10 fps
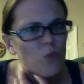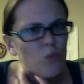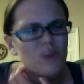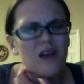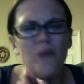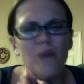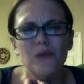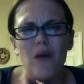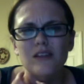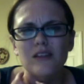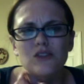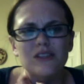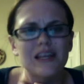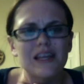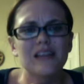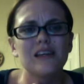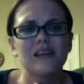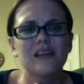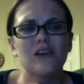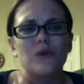what's up with monsters
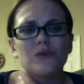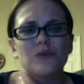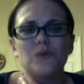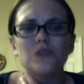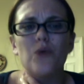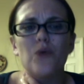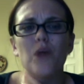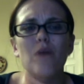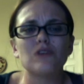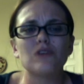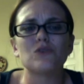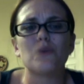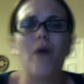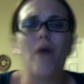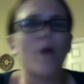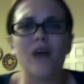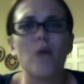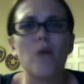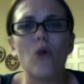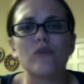lately. There's these rare monsters are popping
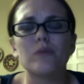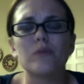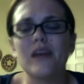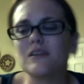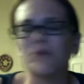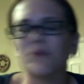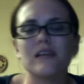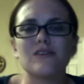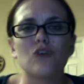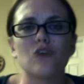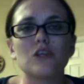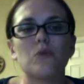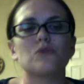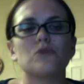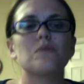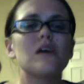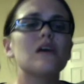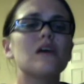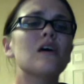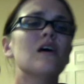up all over the place in places they're not supposed to
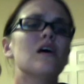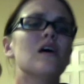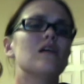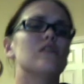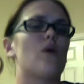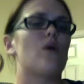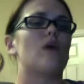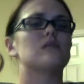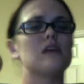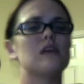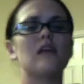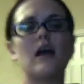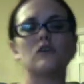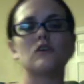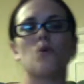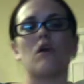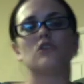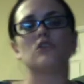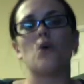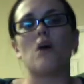be. They're out in sunlight, so on and
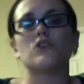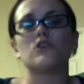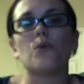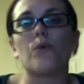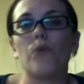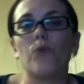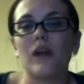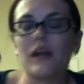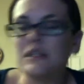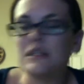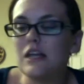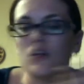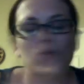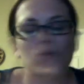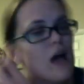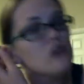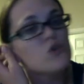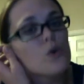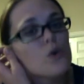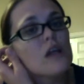so on. So we're going to continue that
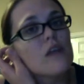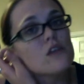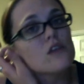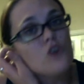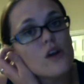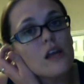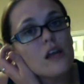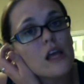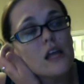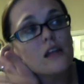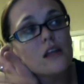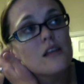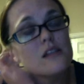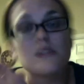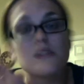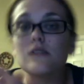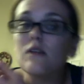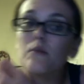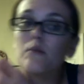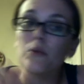storyline that started in the
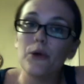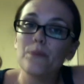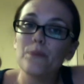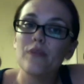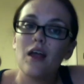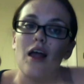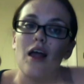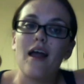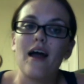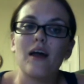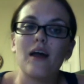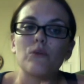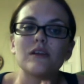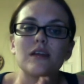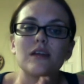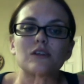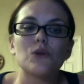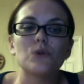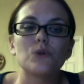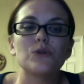season premiere, and I'm really excited.
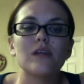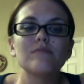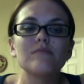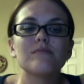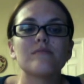So tune in